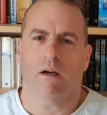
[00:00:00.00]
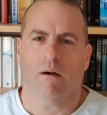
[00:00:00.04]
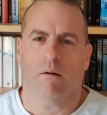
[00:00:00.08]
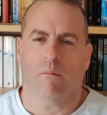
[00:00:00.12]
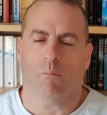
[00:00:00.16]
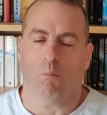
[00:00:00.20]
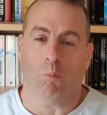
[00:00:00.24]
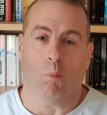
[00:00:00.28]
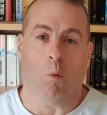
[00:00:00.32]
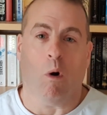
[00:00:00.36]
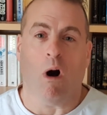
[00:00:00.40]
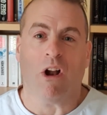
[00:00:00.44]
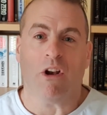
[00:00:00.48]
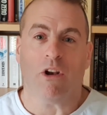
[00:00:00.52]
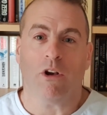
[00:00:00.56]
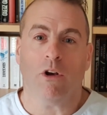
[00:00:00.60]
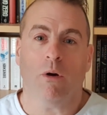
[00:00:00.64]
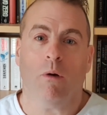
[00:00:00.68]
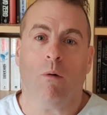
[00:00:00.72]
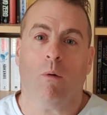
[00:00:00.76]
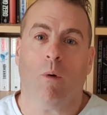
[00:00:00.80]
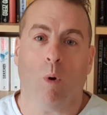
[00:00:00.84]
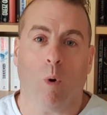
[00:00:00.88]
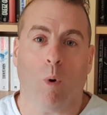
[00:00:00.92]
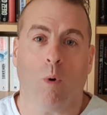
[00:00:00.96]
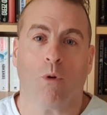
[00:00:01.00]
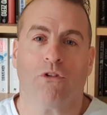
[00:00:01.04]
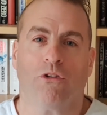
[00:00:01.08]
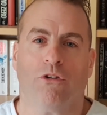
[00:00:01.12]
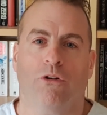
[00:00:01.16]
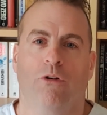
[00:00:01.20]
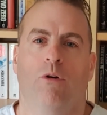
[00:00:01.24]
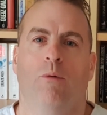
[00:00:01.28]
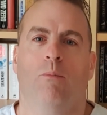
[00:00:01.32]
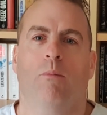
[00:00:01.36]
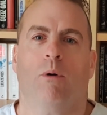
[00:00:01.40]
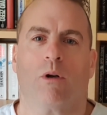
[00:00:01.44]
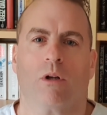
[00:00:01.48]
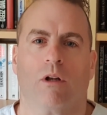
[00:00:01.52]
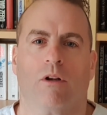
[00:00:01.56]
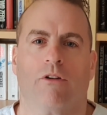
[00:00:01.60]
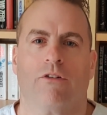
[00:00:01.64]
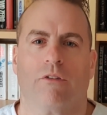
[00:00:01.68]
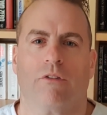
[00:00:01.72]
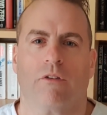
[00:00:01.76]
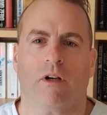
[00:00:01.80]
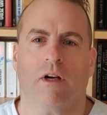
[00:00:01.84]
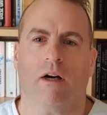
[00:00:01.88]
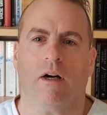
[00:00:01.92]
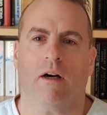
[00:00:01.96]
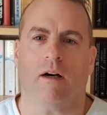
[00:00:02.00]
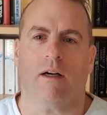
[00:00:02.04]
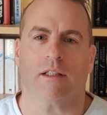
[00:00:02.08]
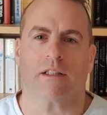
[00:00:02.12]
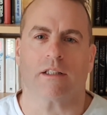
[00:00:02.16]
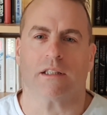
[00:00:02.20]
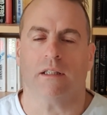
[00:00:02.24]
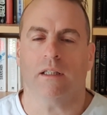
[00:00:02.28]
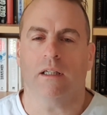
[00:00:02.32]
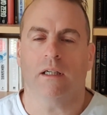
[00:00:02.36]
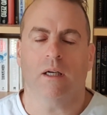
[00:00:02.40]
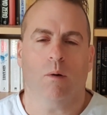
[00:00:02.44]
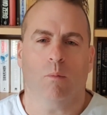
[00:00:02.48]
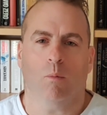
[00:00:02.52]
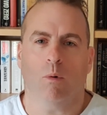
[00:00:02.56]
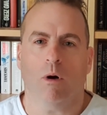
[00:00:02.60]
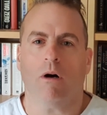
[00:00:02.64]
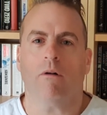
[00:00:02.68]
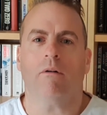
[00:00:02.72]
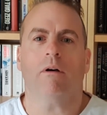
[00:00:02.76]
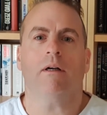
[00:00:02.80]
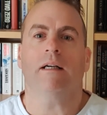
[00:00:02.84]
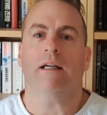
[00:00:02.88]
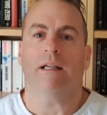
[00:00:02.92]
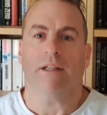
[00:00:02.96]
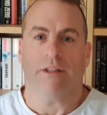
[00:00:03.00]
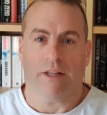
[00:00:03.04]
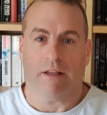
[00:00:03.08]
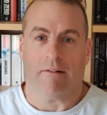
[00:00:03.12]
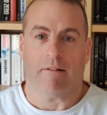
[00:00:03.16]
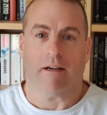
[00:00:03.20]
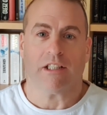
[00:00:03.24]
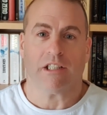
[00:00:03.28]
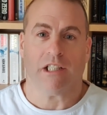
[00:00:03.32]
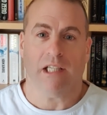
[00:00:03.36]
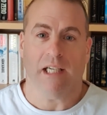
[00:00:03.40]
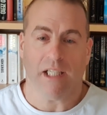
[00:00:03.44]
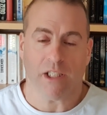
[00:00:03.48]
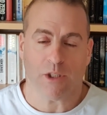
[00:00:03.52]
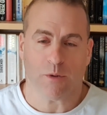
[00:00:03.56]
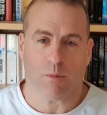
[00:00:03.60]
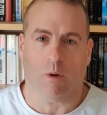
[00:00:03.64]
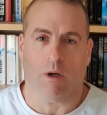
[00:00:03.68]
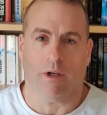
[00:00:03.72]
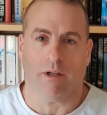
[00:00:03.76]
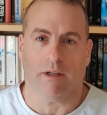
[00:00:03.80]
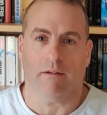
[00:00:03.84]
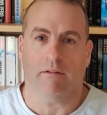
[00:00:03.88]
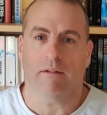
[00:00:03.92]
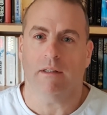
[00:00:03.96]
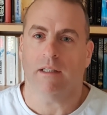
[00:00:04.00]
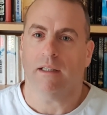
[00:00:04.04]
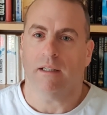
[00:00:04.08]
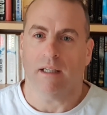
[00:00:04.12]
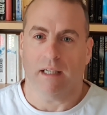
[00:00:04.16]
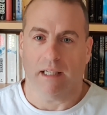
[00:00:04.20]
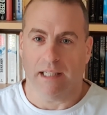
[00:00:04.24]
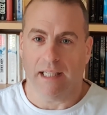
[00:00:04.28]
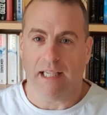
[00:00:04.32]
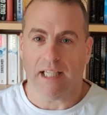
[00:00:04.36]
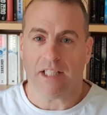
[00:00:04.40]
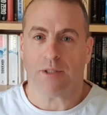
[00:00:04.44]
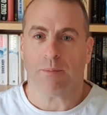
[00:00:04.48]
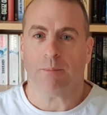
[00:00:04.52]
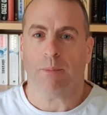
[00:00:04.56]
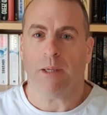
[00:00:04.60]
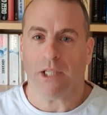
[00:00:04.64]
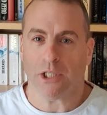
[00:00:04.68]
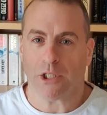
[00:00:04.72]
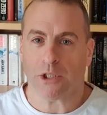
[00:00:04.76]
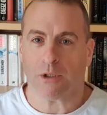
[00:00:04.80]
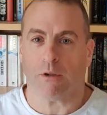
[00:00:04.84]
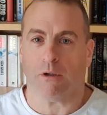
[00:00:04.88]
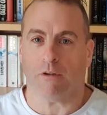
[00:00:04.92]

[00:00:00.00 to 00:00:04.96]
1 or 2 models of cars. Well, there actually is one, and here's a picture